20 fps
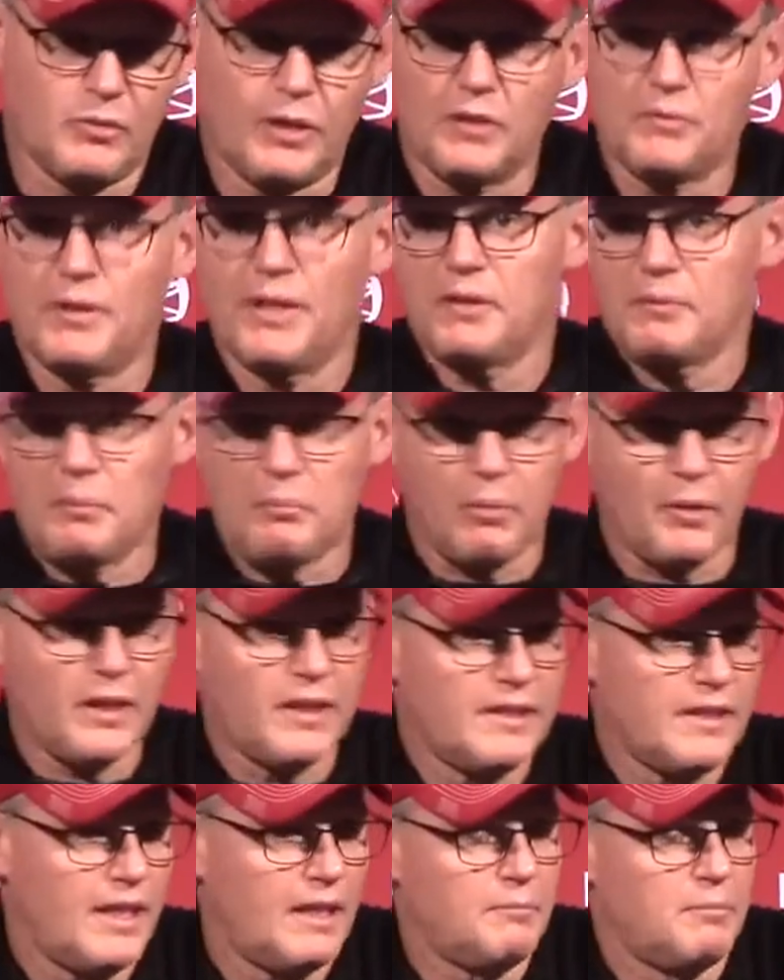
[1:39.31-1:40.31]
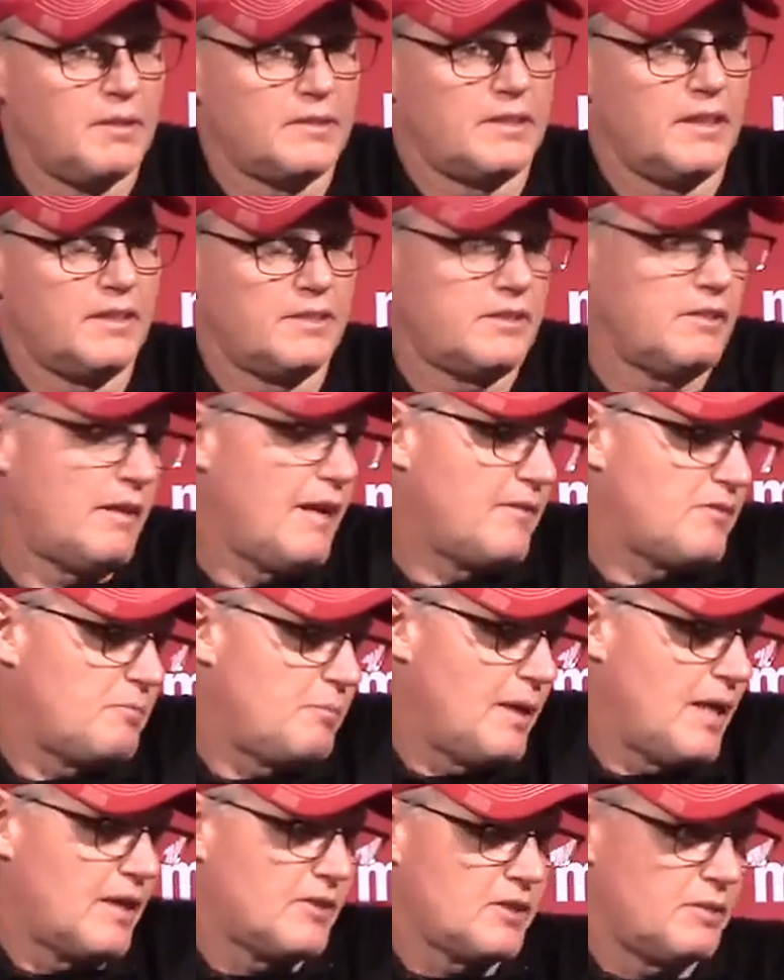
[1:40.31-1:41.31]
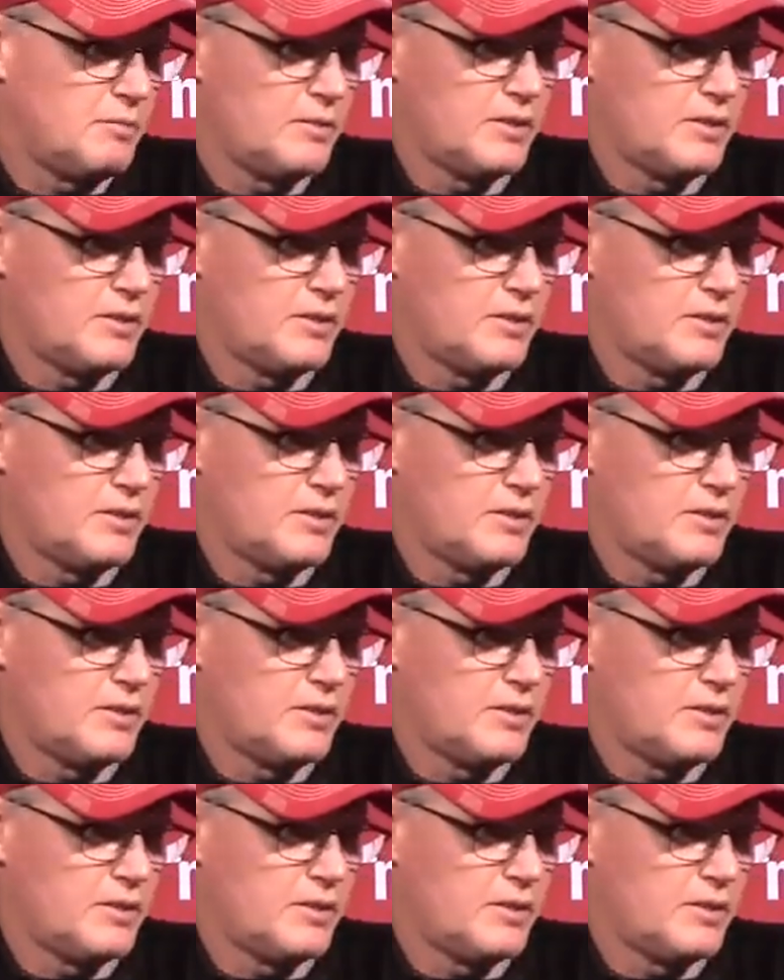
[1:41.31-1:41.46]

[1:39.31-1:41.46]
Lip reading: quite ready to be playing yet, but they still have to be out there